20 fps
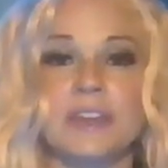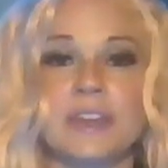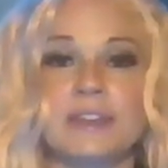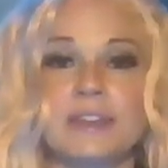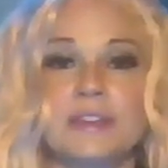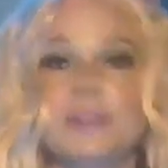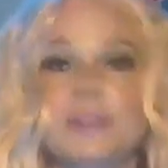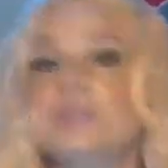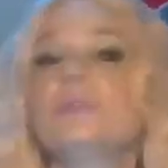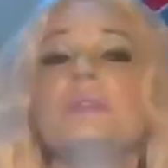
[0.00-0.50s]

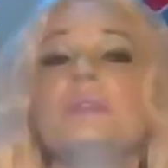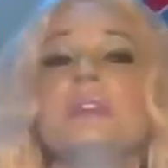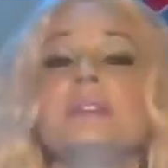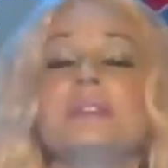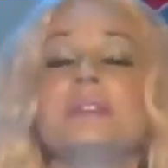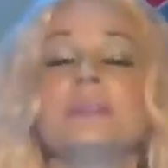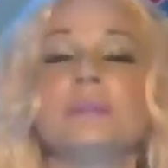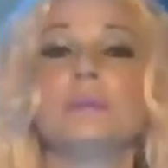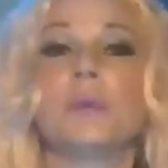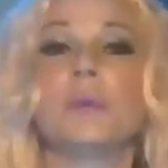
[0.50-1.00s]
then you
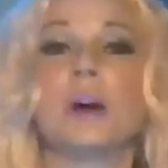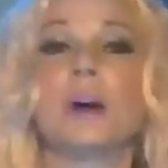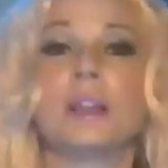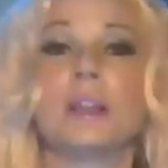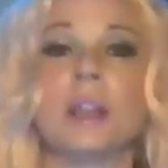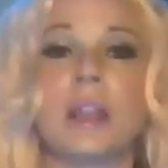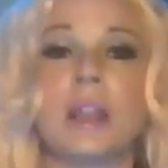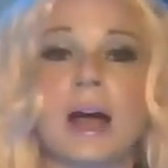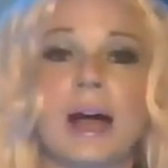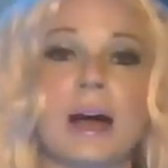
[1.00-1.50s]
need to
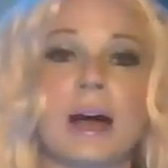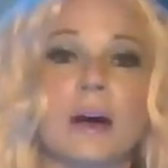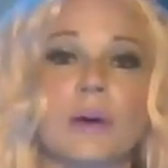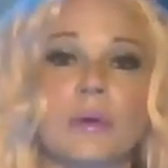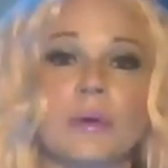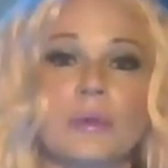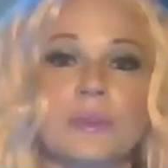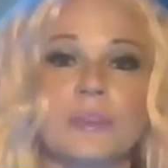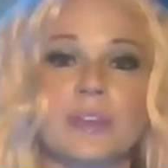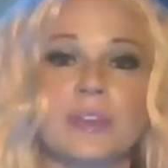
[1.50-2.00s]

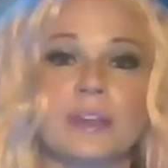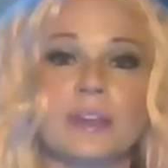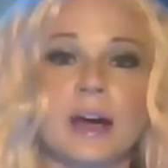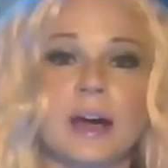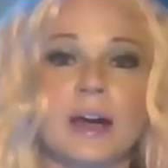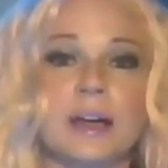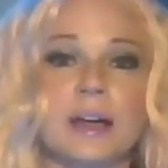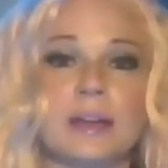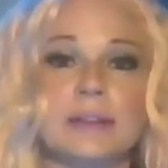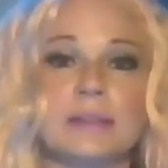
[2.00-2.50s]
allow
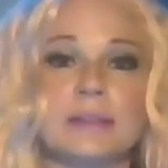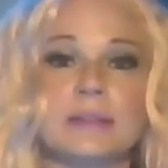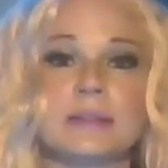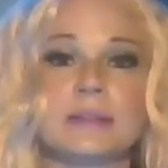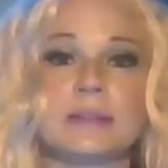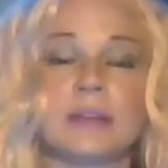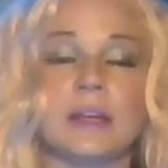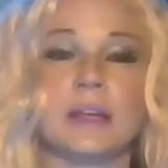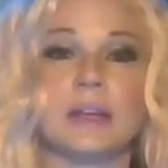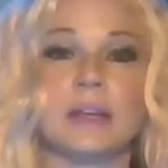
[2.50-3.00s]
the
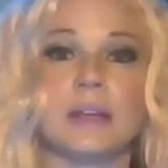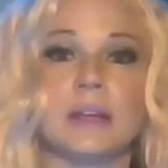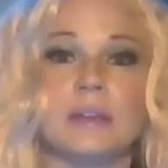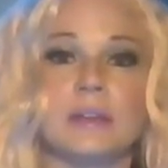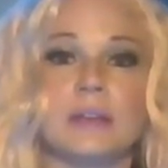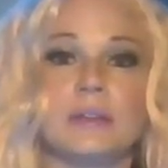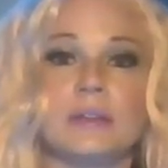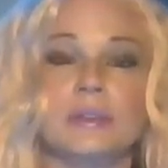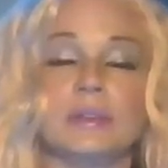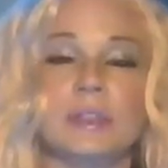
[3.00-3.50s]
guides,
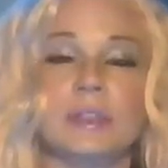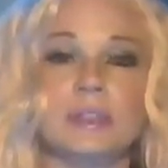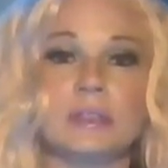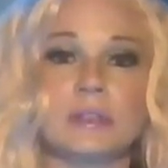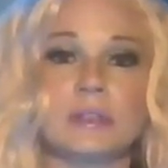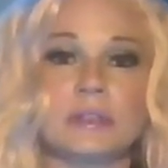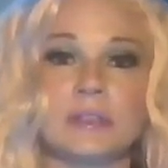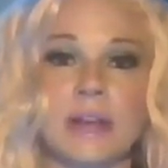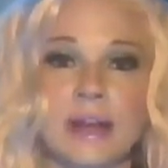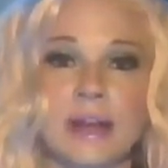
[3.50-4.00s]
and you
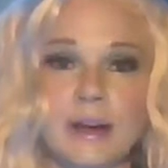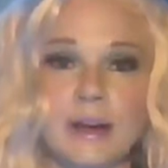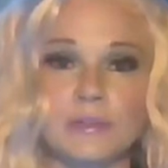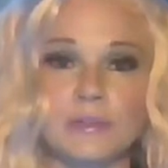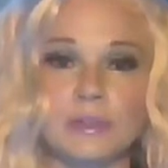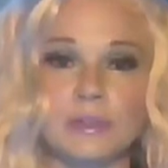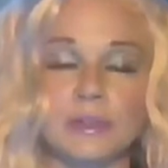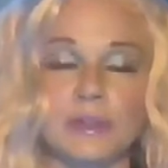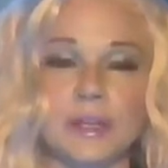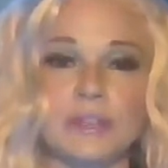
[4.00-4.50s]
need to
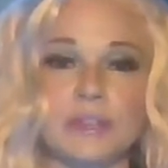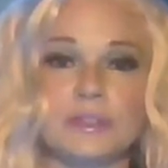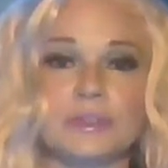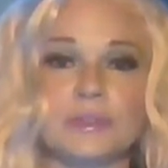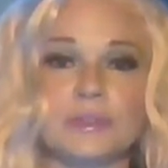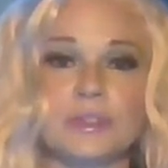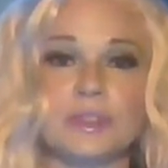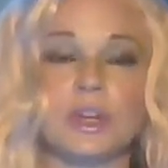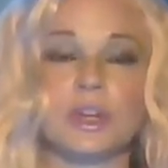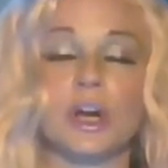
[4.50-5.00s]
allow your
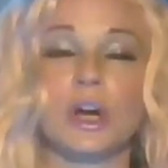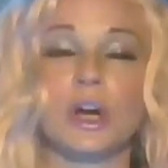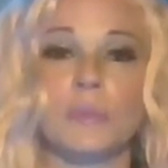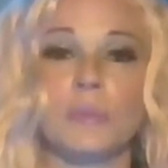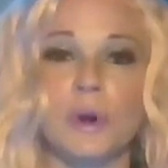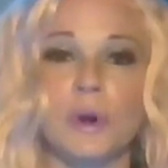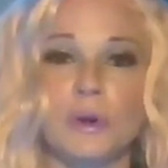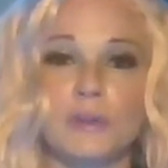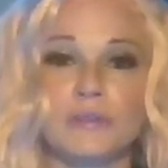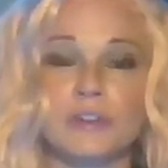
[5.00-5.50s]
angels to
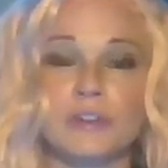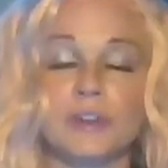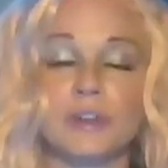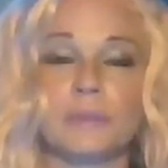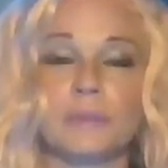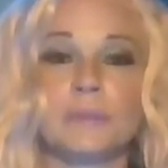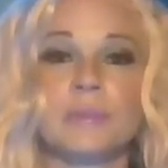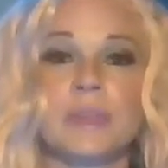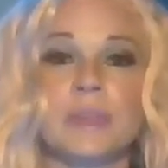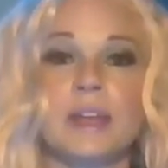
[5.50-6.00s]
come
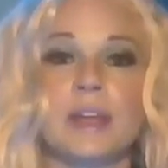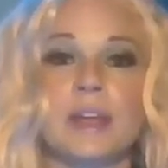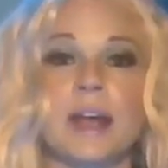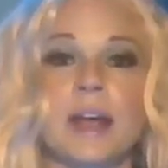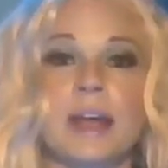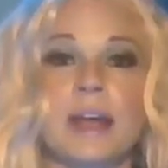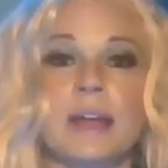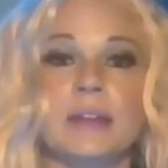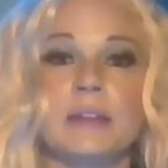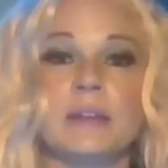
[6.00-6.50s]
over
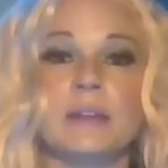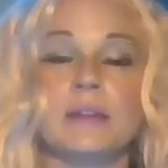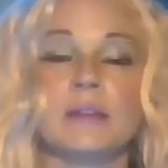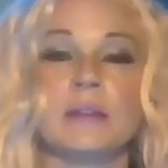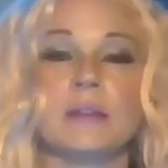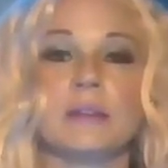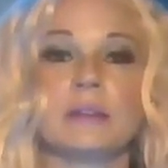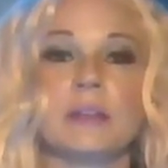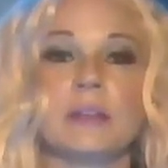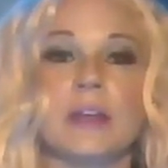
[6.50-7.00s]

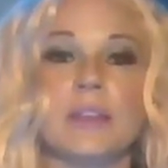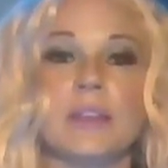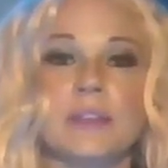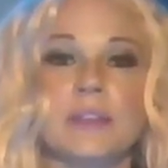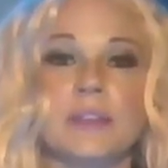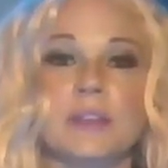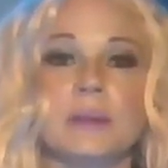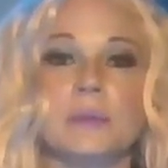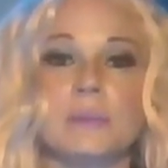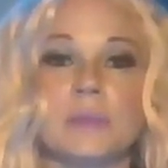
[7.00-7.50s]
and
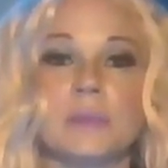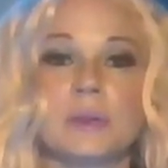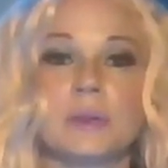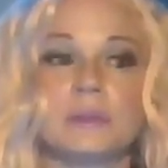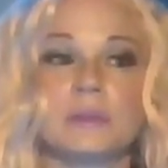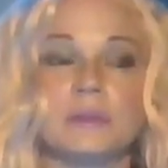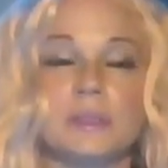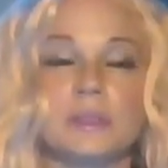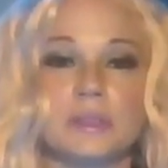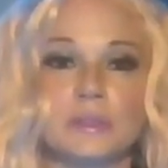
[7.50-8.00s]
let them,